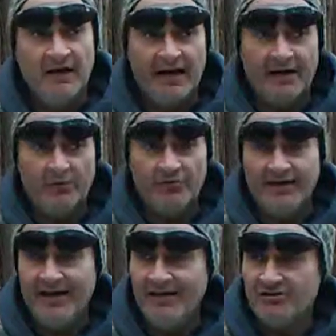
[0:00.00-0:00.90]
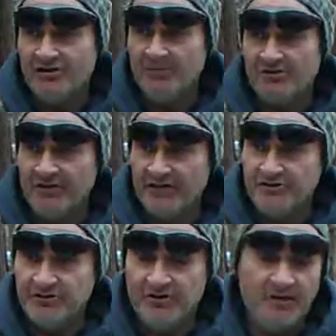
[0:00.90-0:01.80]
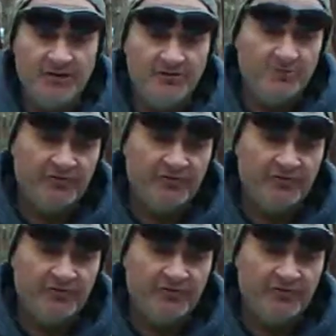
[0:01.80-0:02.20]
I don't think any supplement's necessary, but I do